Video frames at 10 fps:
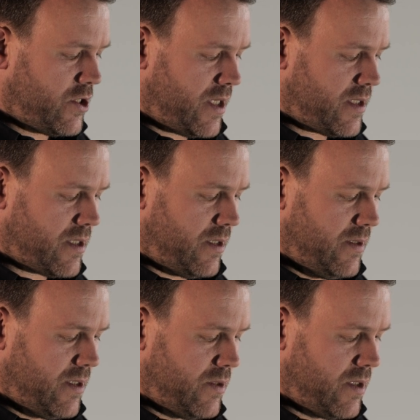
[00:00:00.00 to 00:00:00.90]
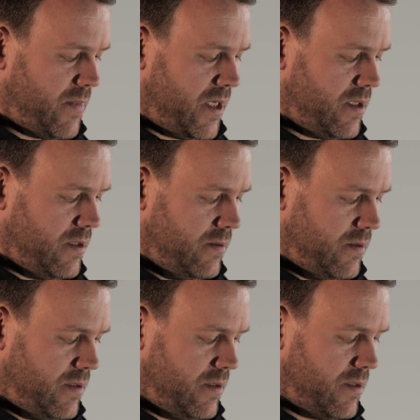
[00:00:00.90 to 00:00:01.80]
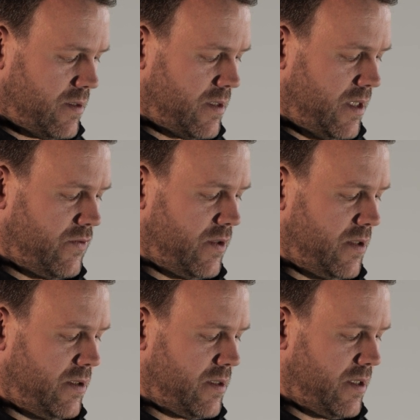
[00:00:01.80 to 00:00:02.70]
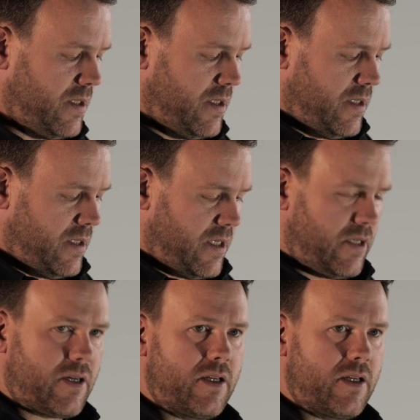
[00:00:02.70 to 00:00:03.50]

just go into the menu, to the info mode. And you're